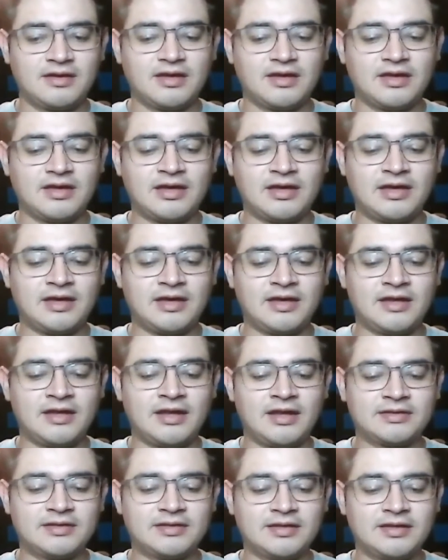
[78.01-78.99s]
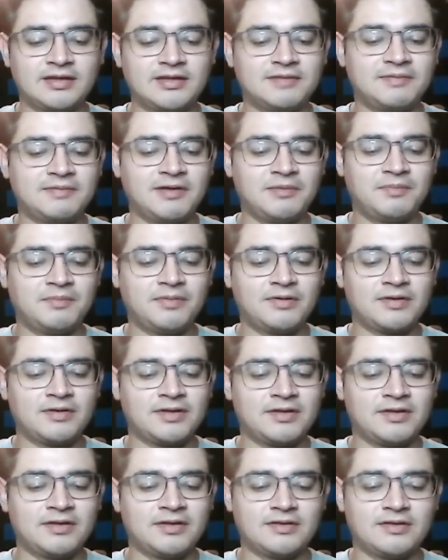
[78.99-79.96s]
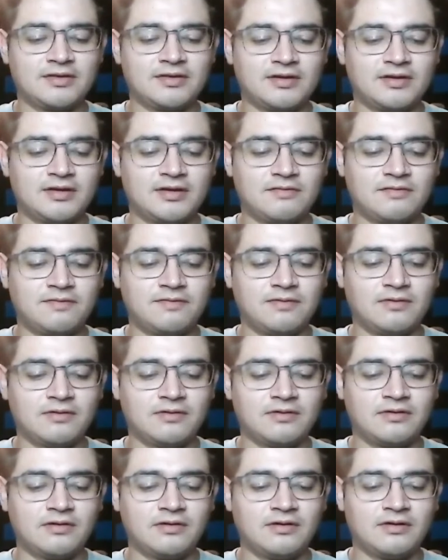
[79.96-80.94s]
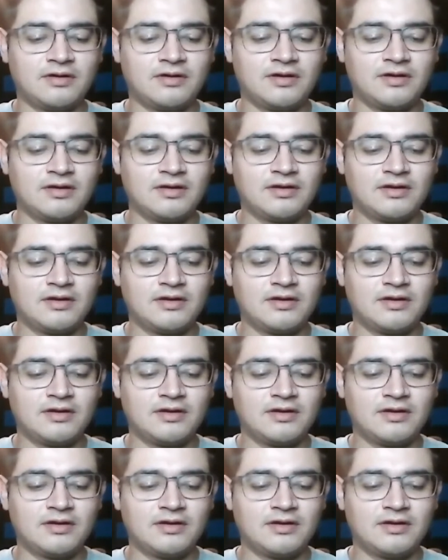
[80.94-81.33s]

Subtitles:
And I think it's very important for